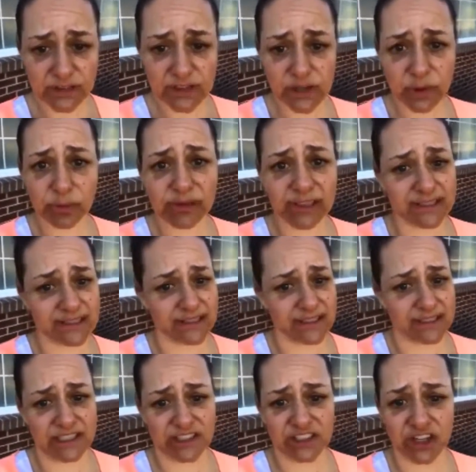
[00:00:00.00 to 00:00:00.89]
So
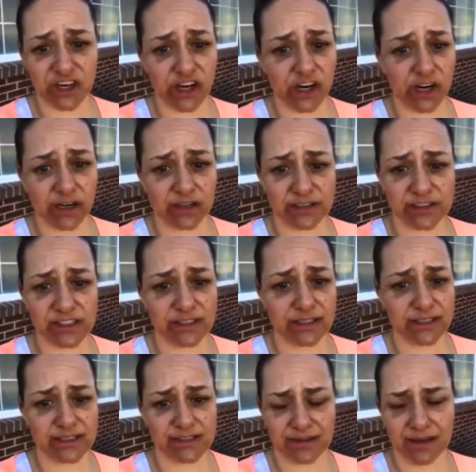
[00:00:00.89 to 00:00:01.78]
please listen to her.
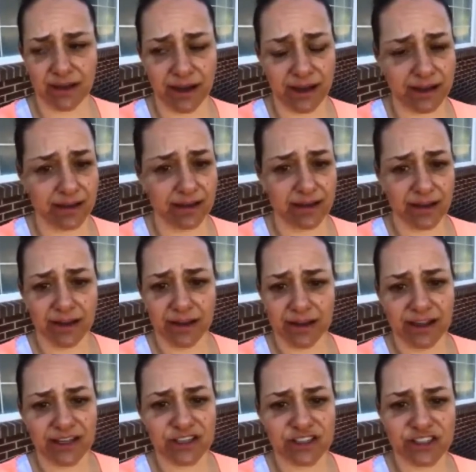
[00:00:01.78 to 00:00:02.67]
She does not,
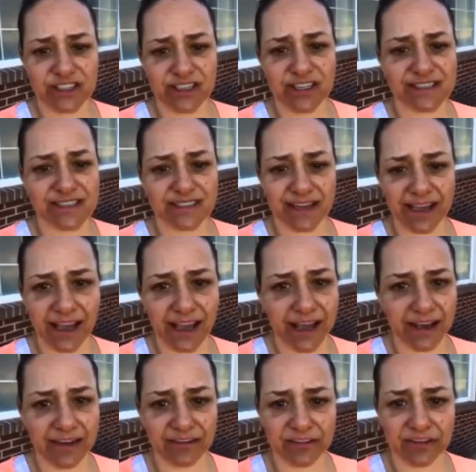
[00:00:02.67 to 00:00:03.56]
she doesn't
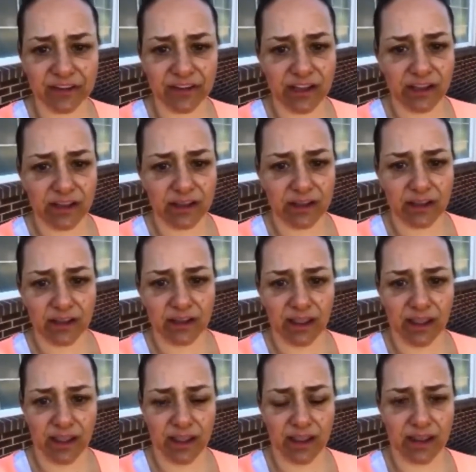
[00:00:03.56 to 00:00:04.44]
have
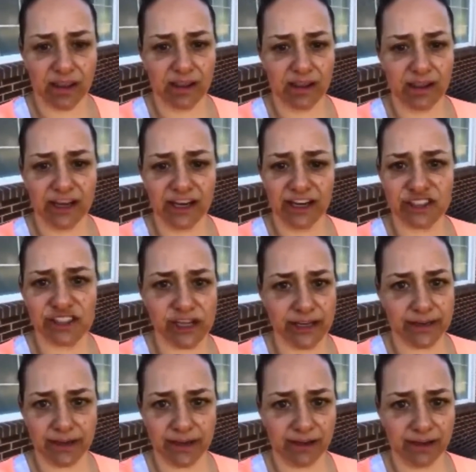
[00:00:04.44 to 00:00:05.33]
a an
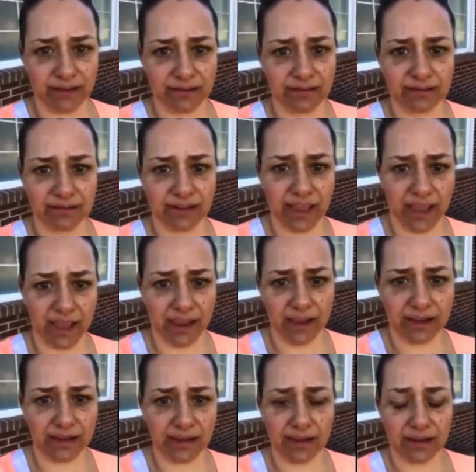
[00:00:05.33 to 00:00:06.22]
agenda.
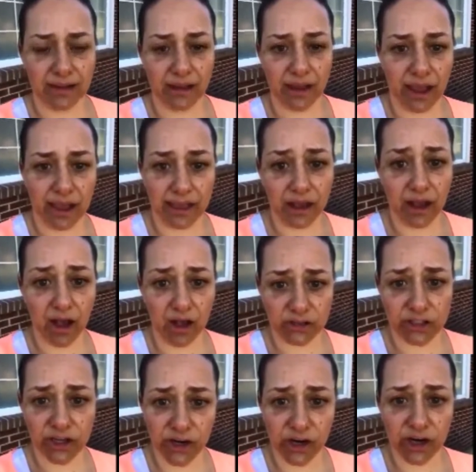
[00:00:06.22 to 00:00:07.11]
Okay, I
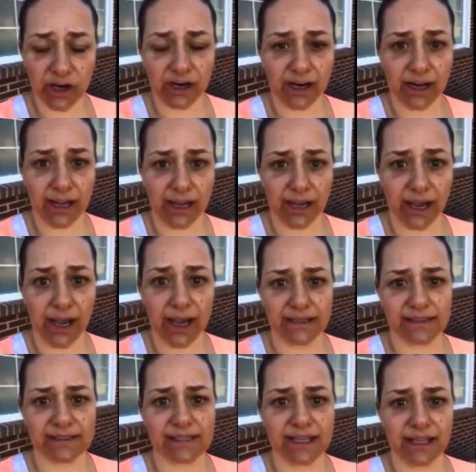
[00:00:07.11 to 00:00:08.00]
called her and
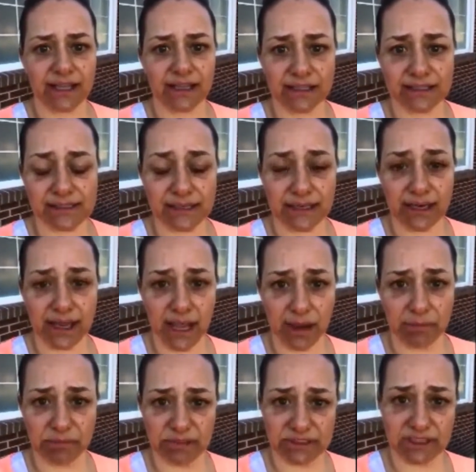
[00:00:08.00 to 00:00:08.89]
I said, "Listen,
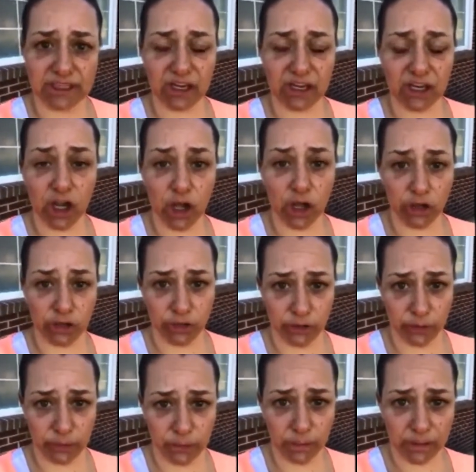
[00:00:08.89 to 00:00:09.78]
Ammon's gonna call
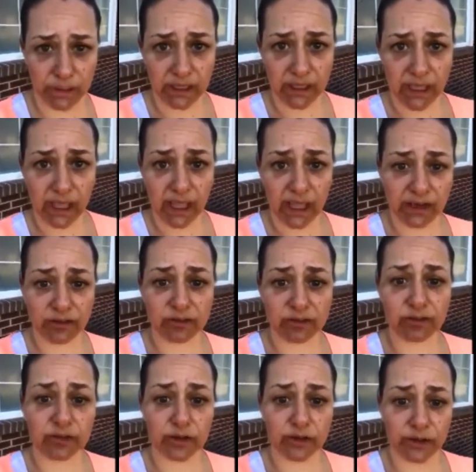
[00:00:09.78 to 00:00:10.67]
you,
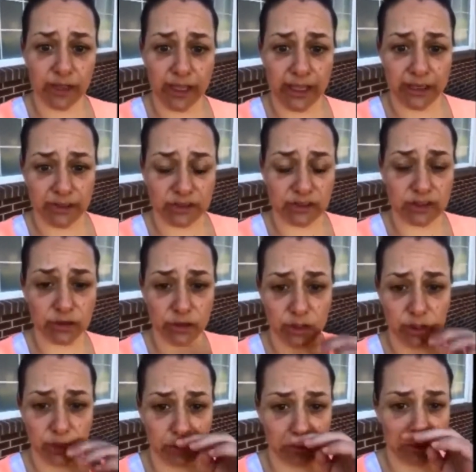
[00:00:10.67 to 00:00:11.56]
and fill and so
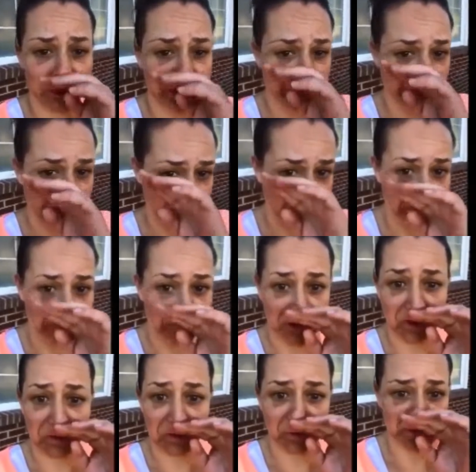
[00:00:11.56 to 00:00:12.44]
that you can
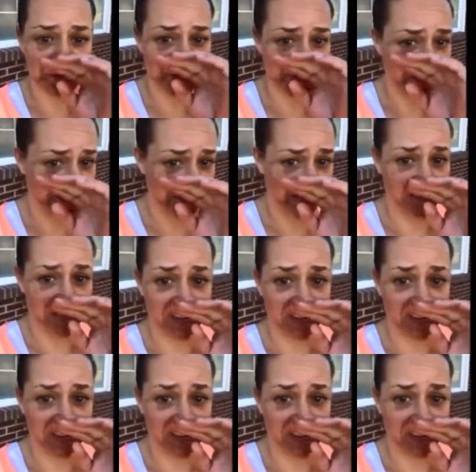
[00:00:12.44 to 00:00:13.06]
record